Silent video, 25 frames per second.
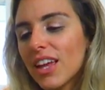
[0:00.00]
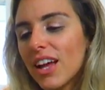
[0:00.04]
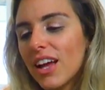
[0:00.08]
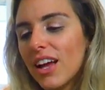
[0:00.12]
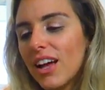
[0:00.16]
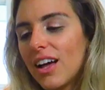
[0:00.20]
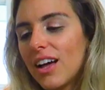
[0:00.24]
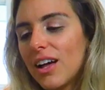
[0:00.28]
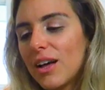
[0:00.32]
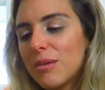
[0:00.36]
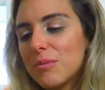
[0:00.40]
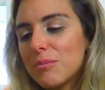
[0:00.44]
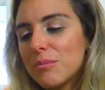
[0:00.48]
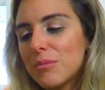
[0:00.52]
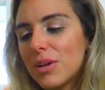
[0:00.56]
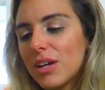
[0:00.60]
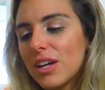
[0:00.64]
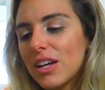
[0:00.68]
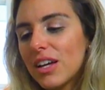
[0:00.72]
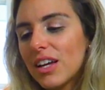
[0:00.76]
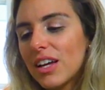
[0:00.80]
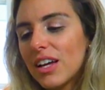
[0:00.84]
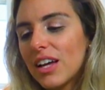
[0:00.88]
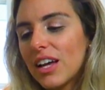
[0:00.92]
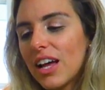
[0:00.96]

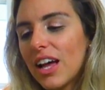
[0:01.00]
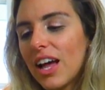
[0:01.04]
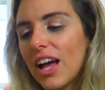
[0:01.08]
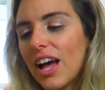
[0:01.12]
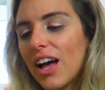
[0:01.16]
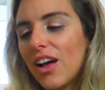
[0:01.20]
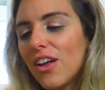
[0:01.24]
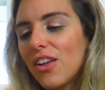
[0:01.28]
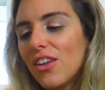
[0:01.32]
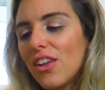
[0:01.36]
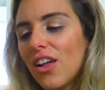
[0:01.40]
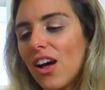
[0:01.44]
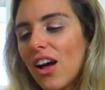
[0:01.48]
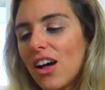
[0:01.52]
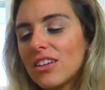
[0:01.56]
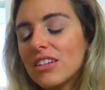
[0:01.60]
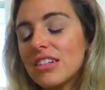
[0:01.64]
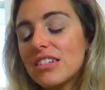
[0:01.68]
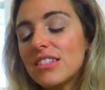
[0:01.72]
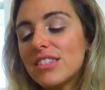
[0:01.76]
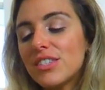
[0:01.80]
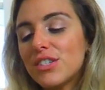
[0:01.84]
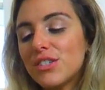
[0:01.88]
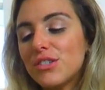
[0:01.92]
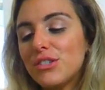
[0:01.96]
How
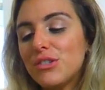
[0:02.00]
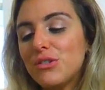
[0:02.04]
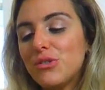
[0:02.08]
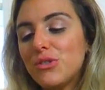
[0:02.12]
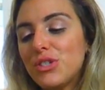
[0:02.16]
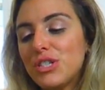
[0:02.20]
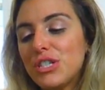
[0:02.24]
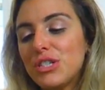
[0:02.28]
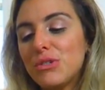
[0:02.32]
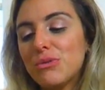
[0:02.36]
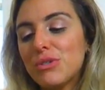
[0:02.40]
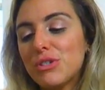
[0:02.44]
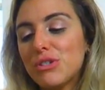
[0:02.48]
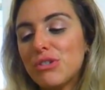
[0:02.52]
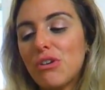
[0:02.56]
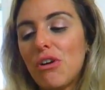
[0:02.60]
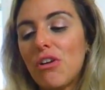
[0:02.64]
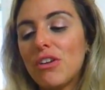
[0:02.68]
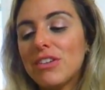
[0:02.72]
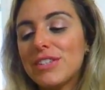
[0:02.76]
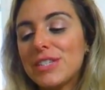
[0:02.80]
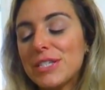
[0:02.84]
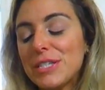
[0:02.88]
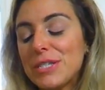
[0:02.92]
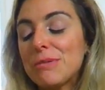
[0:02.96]
long until you see
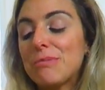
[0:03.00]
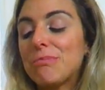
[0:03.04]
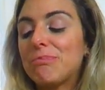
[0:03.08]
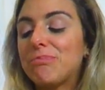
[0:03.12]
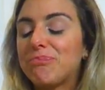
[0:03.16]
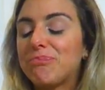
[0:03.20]
results?